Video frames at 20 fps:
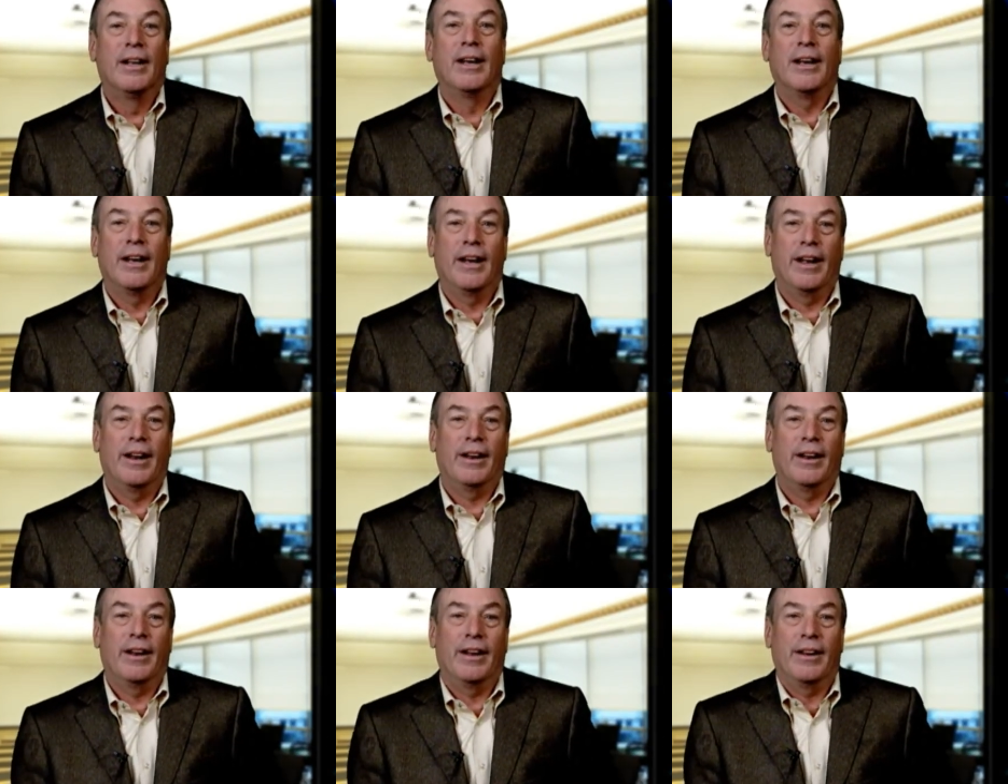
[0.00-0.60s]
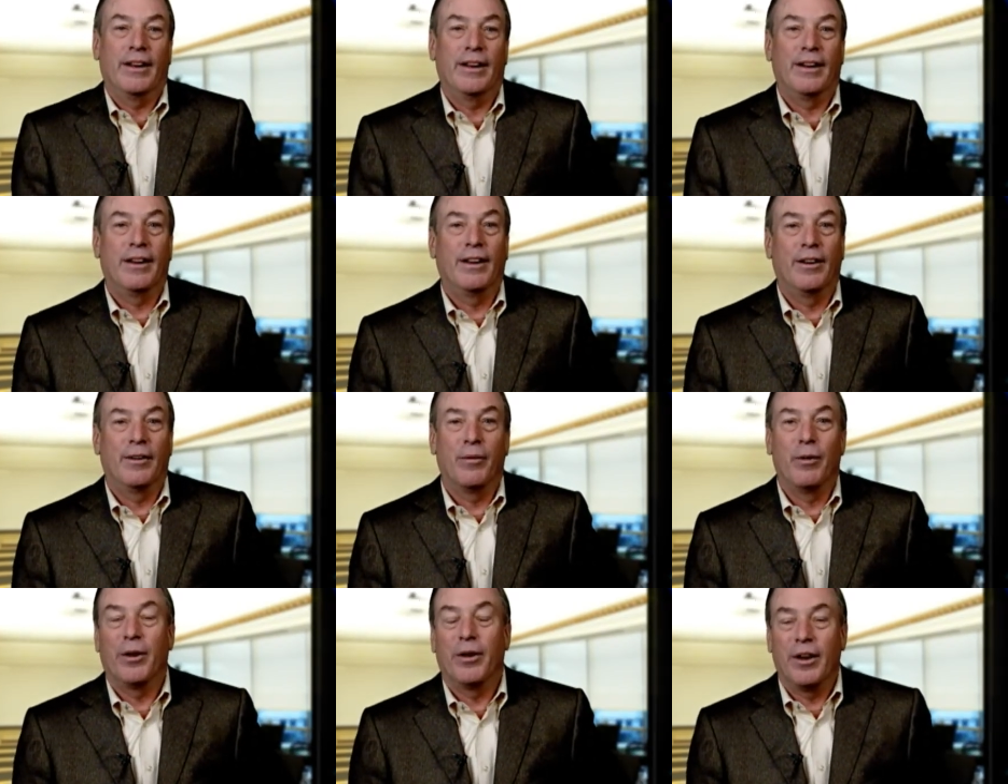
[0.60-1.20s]
And
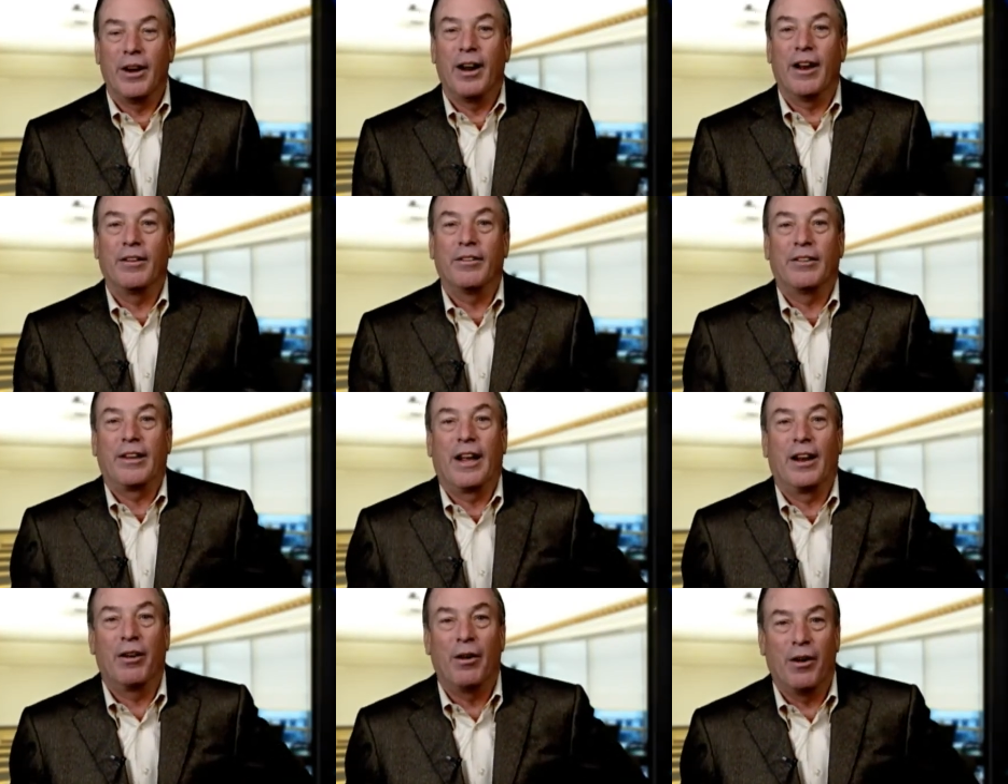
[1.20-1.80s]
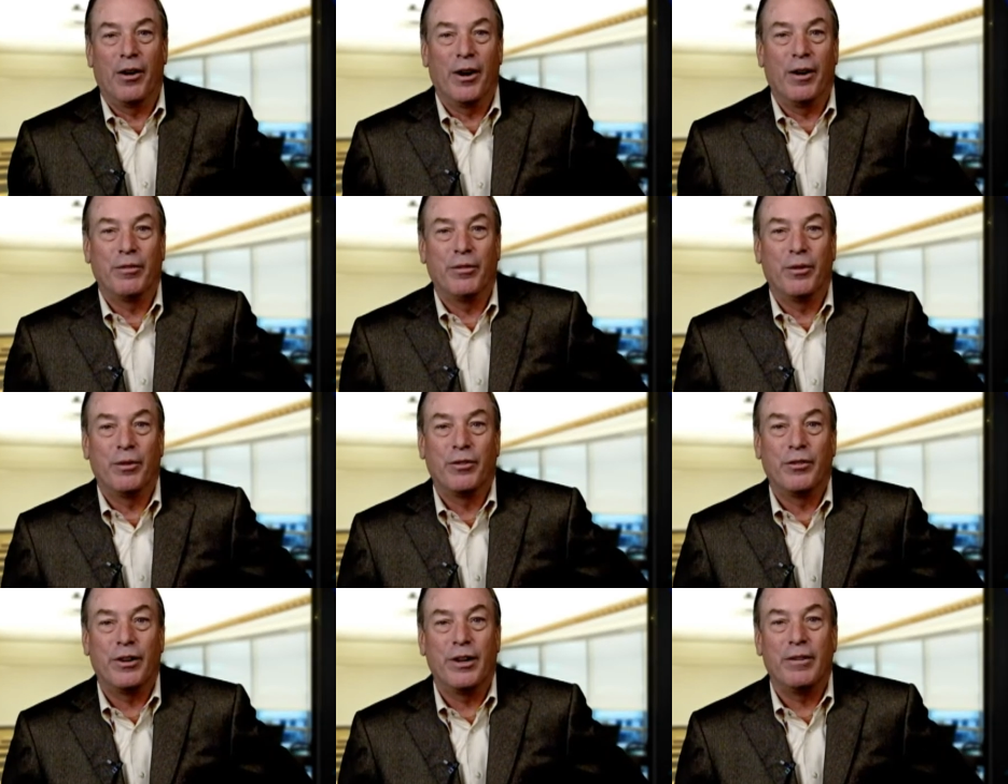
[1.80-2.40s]
whether or not I stay long enough to
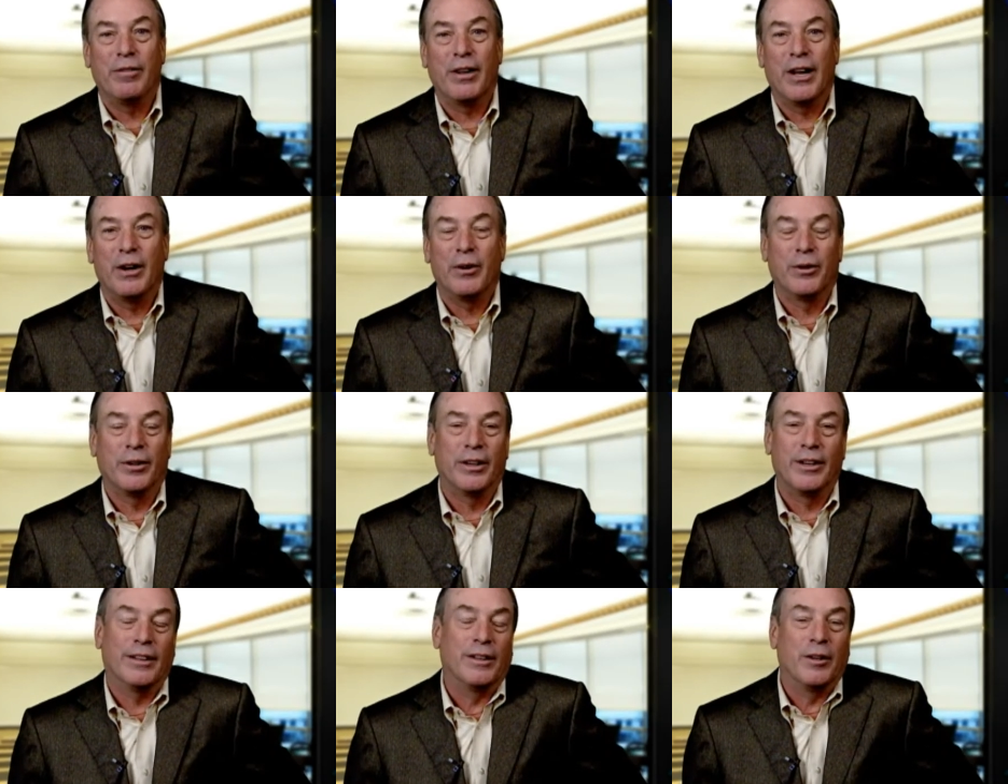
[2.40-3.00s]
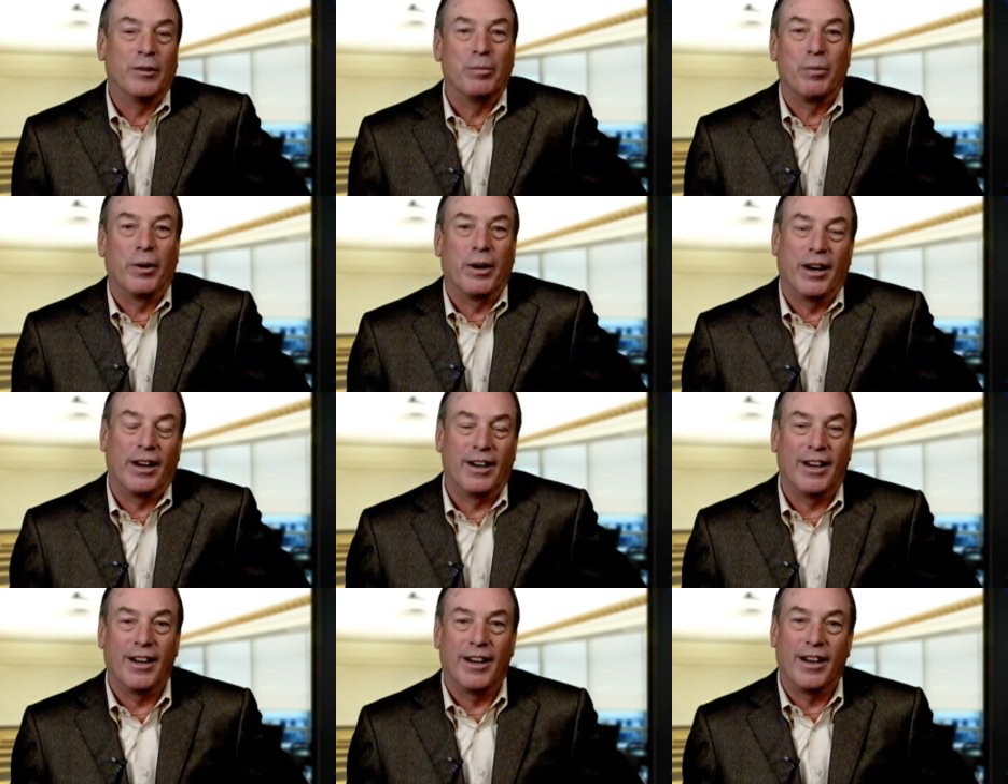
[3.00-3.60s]
achieve that one, at this point,
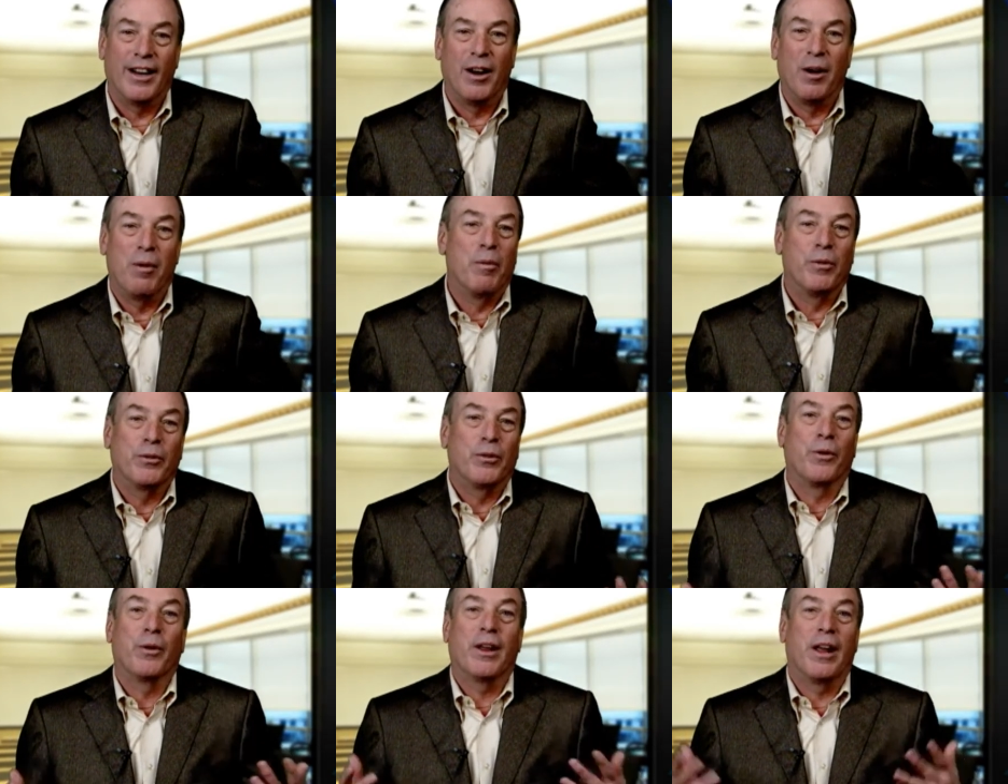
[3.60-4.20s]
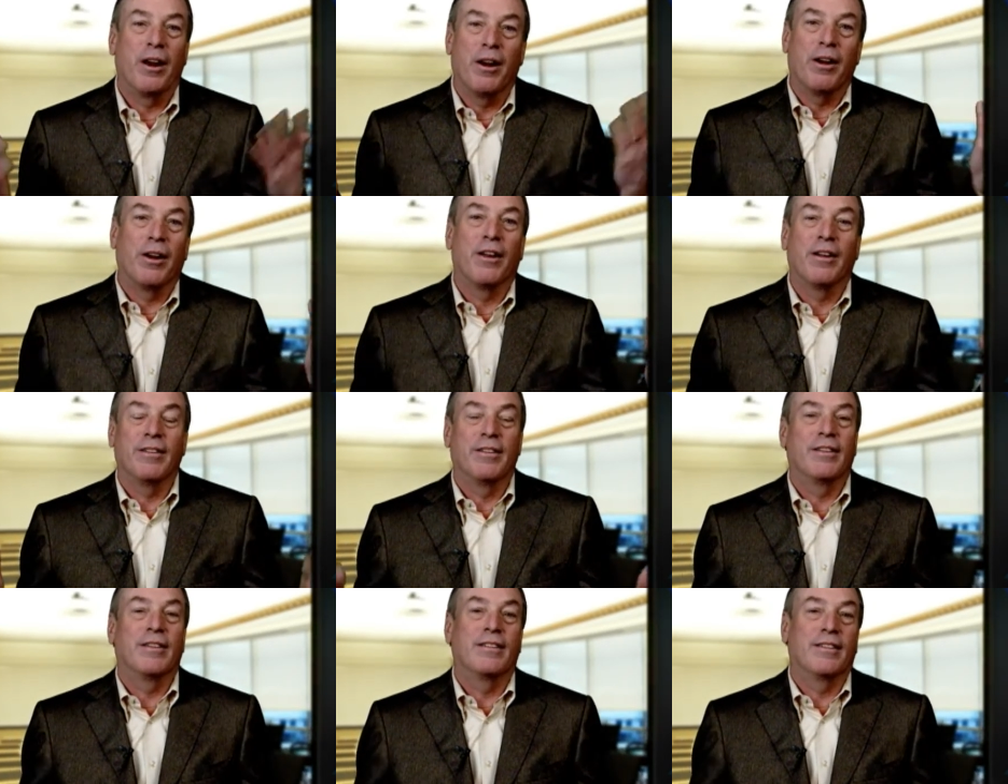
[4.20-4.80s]
I almost don't care
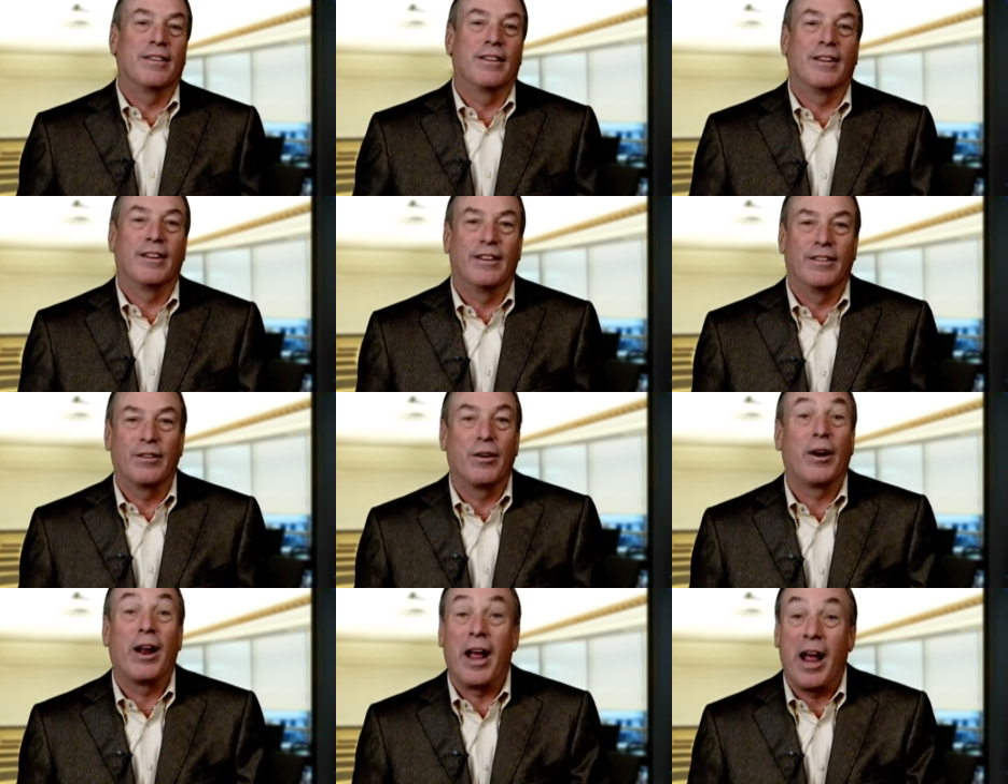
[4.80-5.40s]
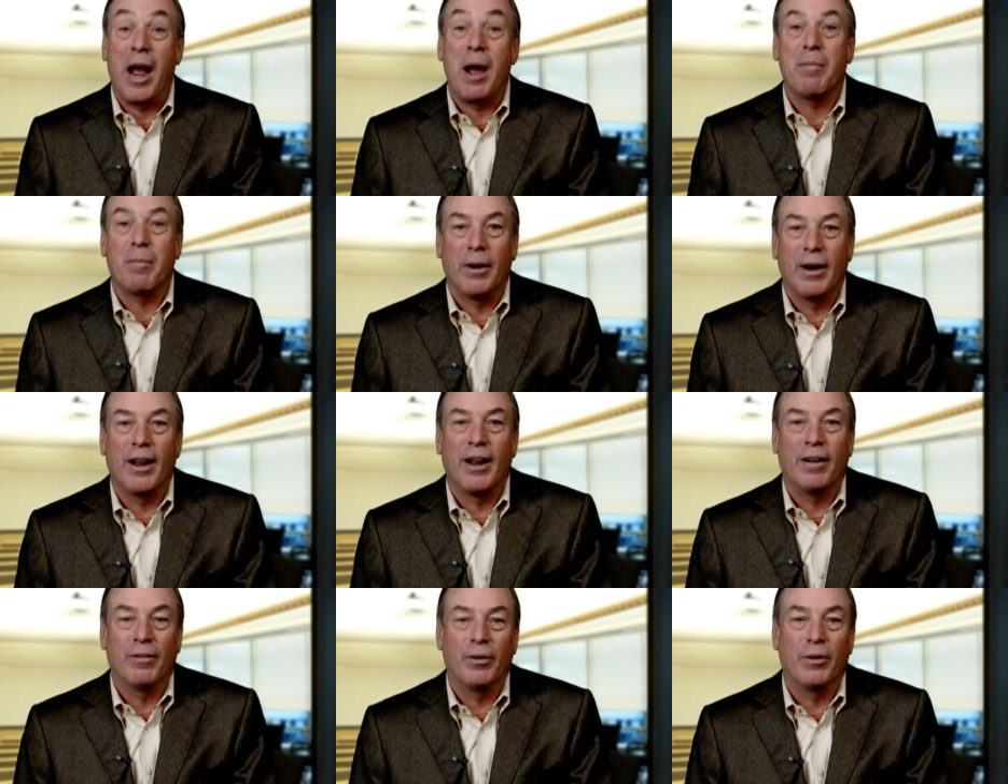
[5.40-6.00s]
because it's going to happen.
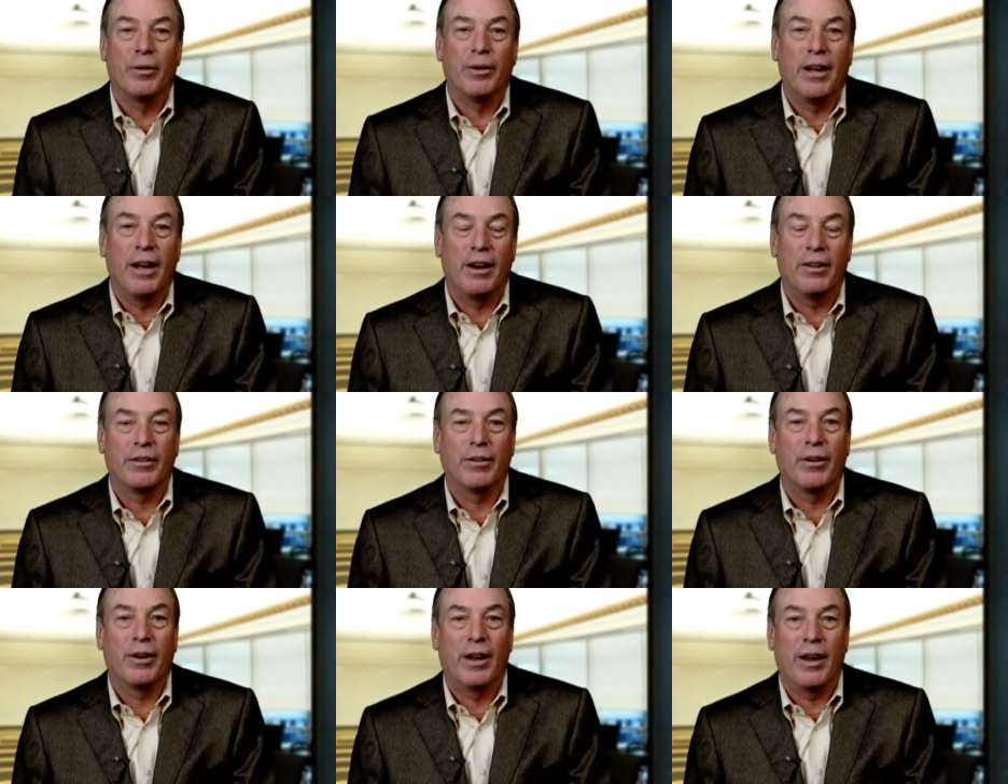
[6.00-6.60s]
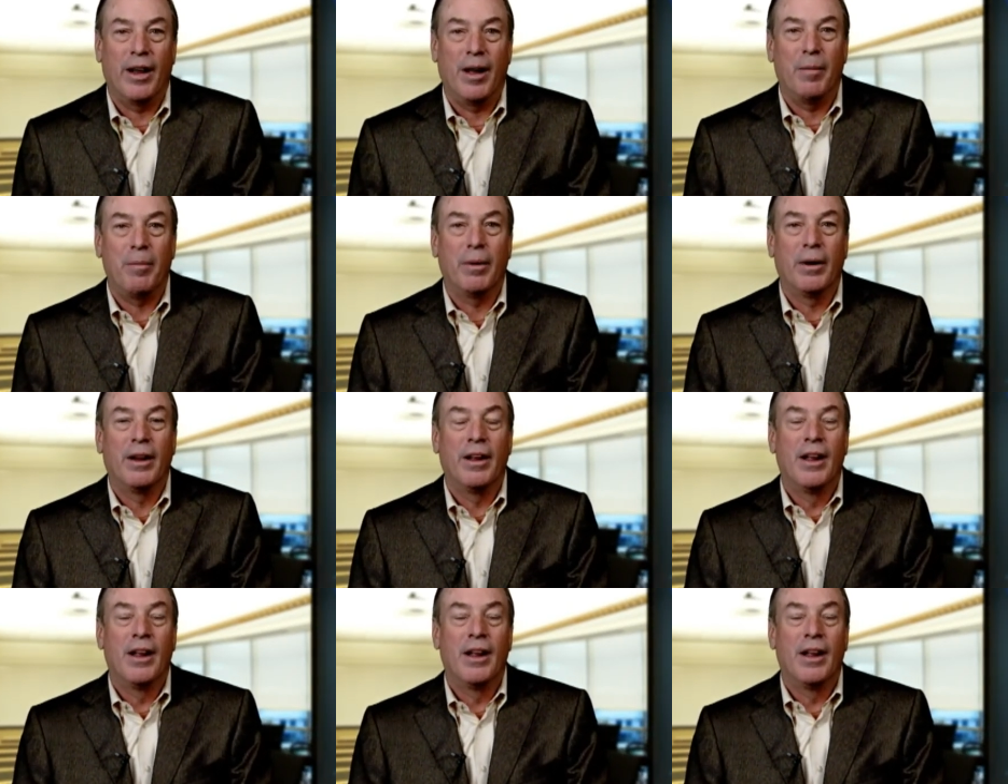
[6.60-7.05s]
I have no doubt it's going to happen.